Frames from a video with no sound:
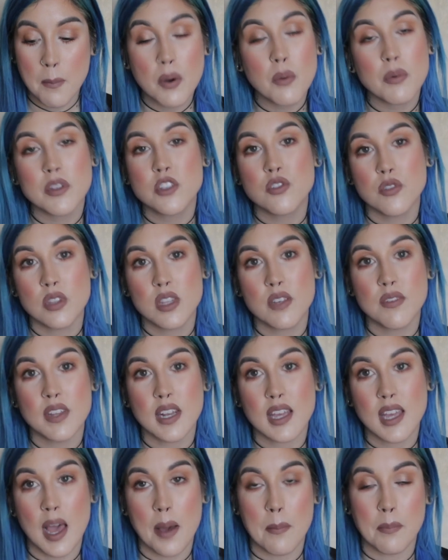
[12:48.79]
But we do live
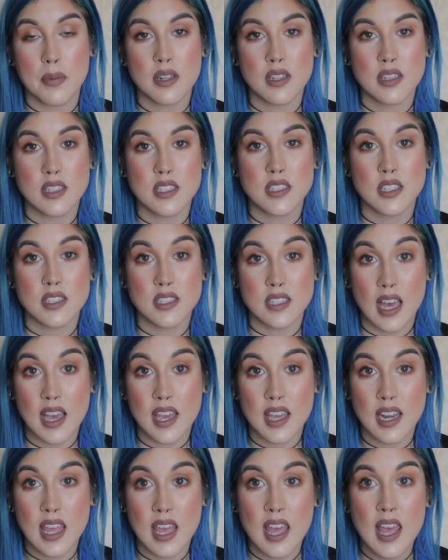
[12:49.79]
in a capitalist
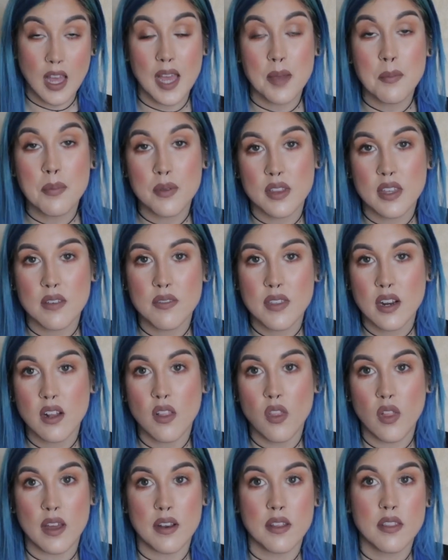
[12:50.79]
society. I believe that
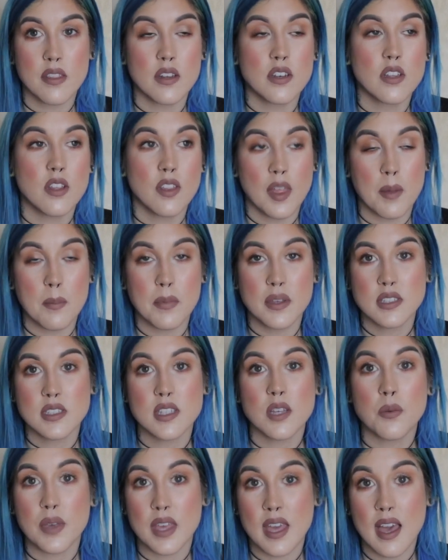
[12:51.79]
a lot of the
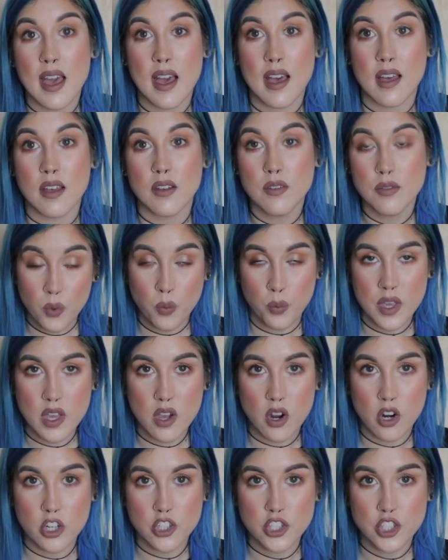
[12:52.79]
dilemmas that we have,
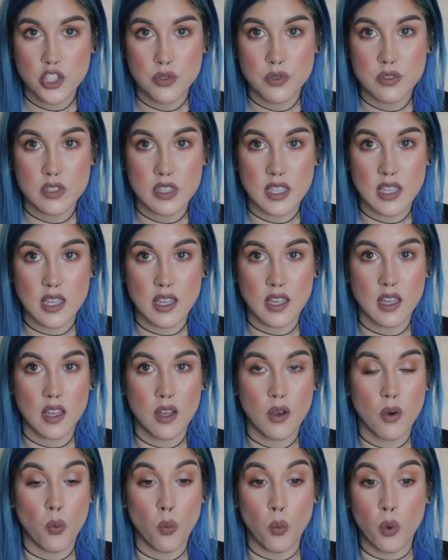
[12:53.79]
we are choosing
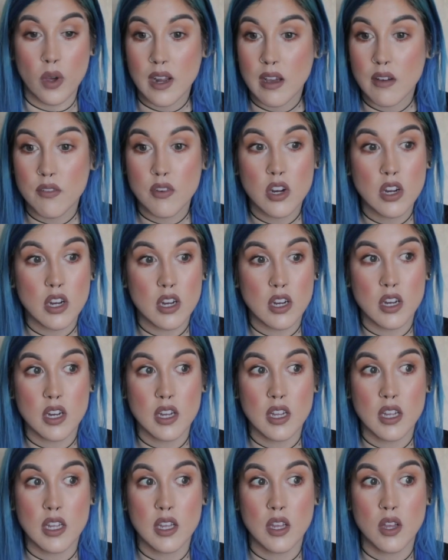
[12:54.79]

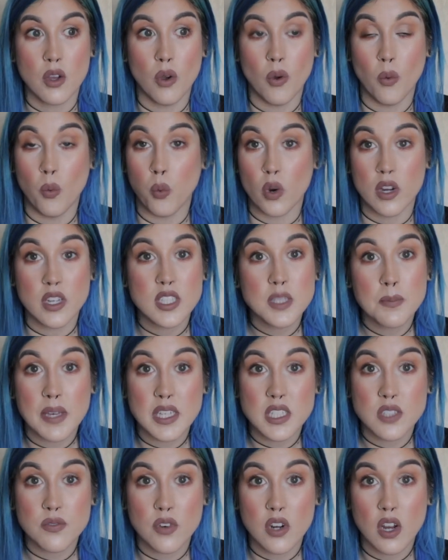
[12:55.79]
whatever works
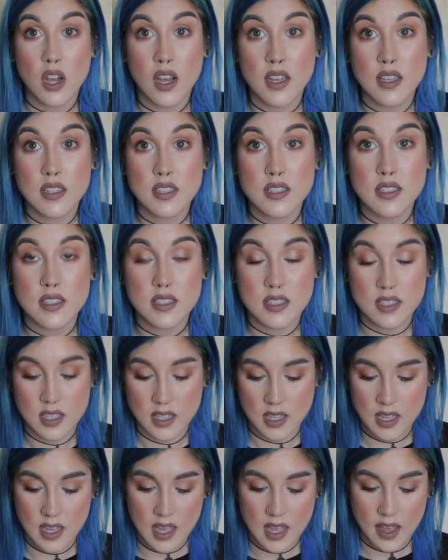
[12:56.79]
best for us
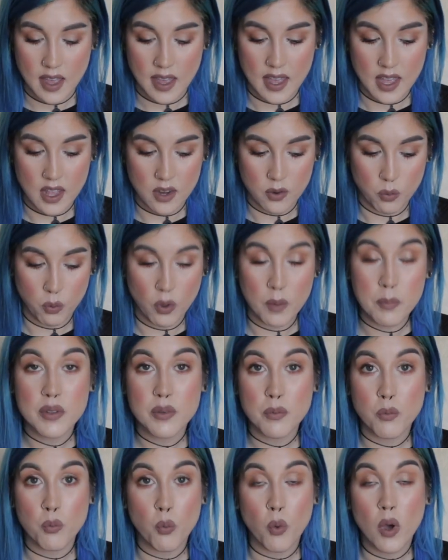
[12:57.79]
and
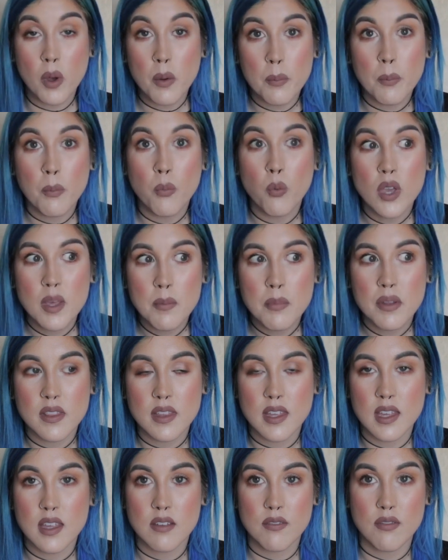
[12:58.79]
what we
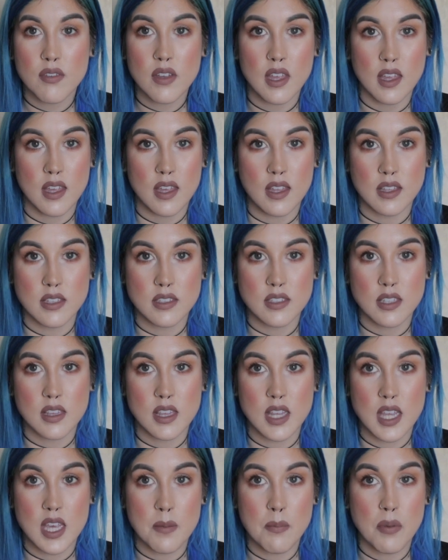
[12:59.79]
believe is
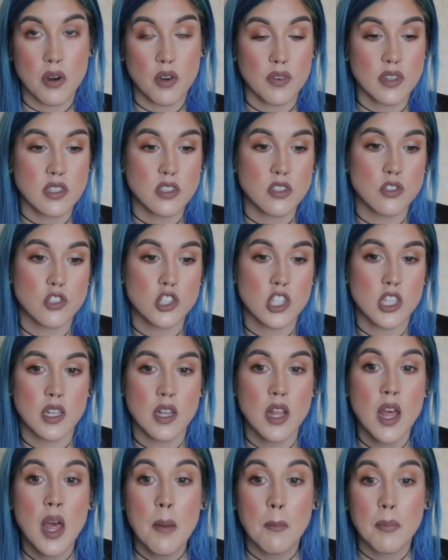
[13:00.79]
the perfect
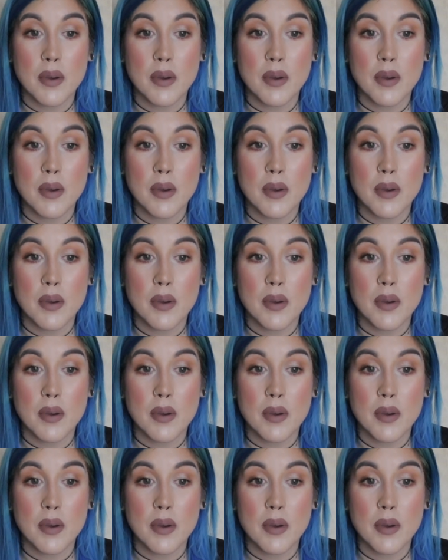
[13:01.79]
solution.